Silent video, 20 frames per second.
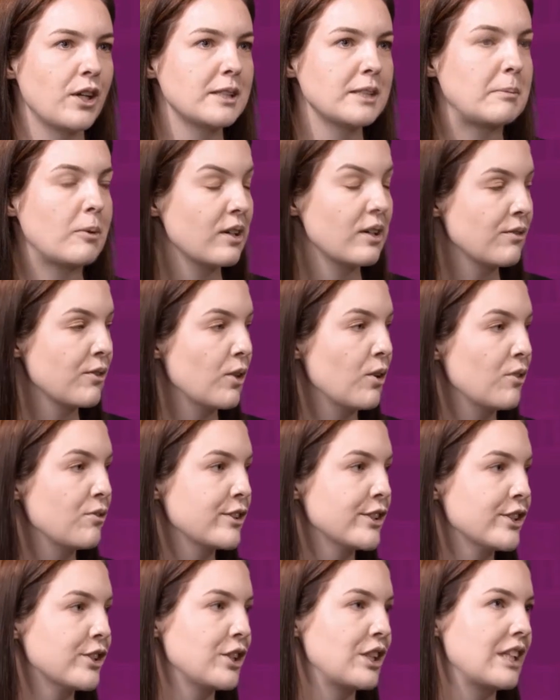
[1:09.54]
first point of call
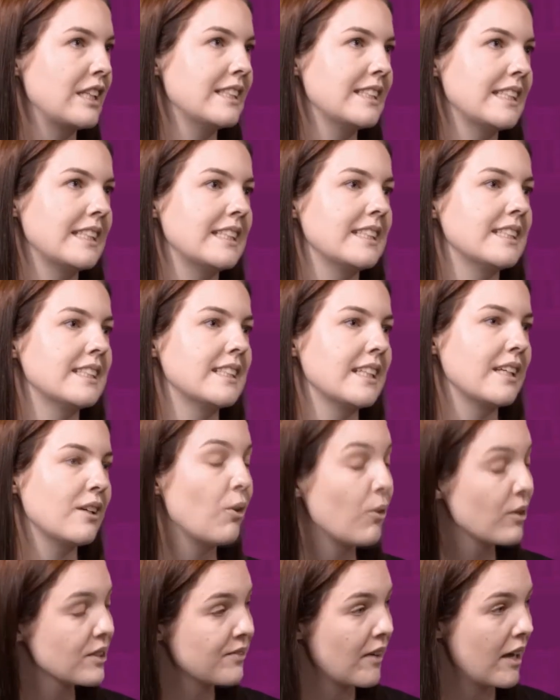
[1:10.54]
for students is the
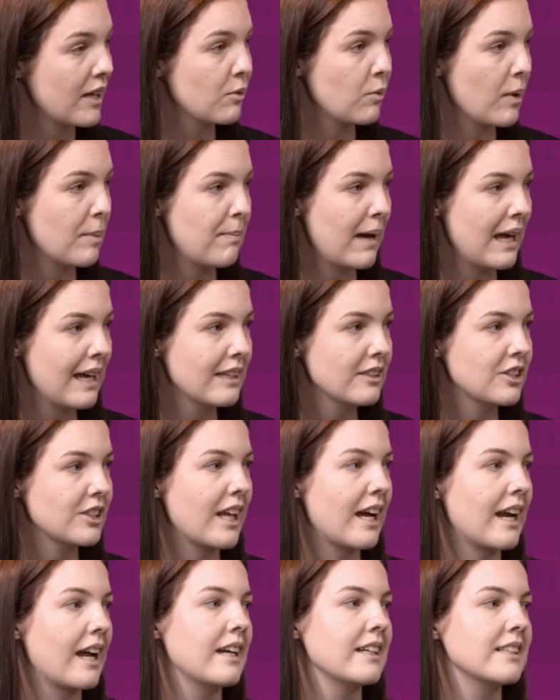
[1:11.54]
Course Finder webpage
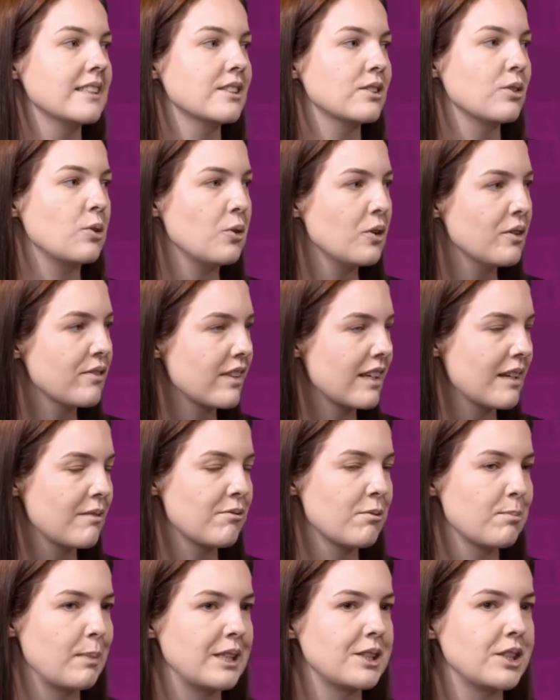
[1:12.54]
that has all of the
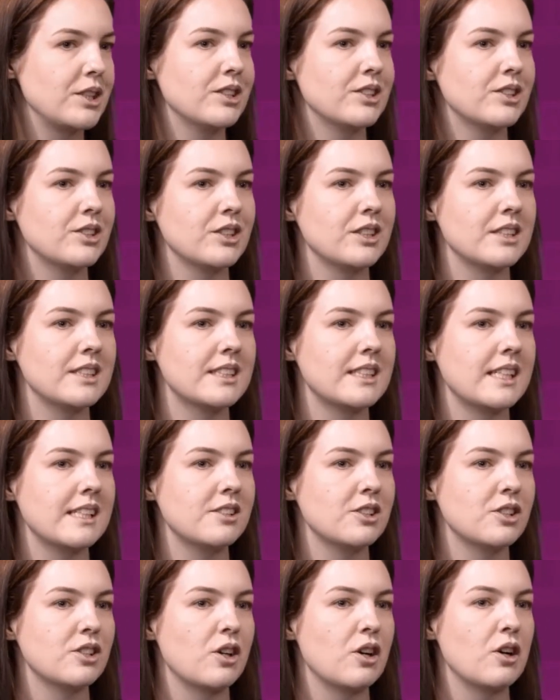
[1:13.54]
information students
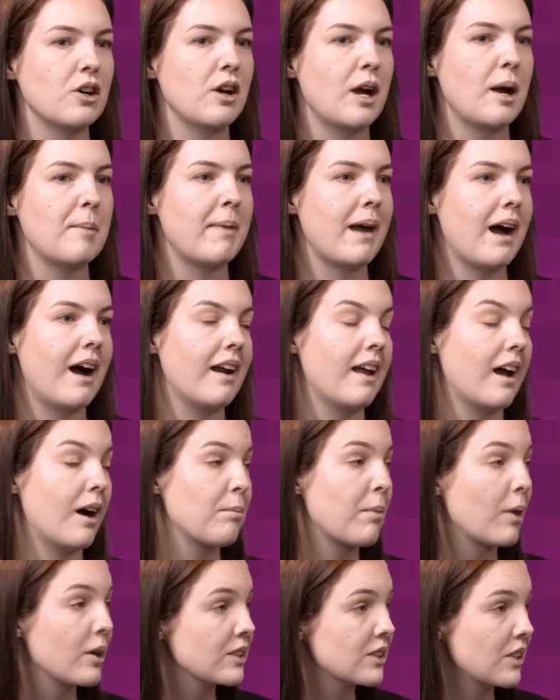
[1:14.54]
need to know about
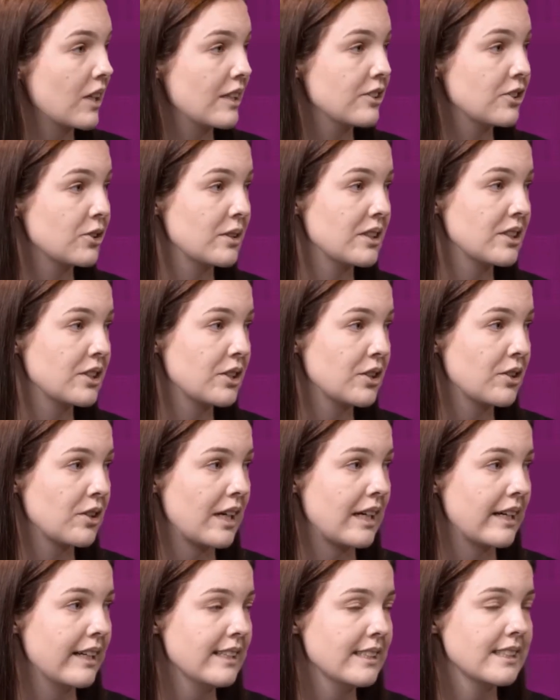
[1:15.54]
our postgraduate
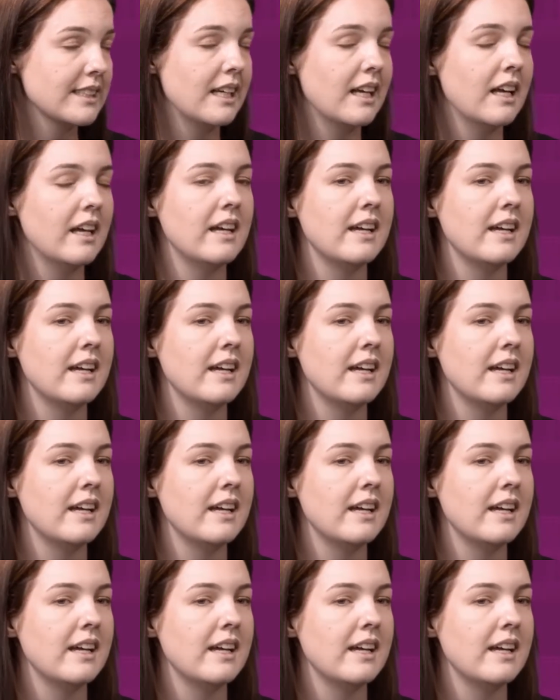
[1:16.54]
degrees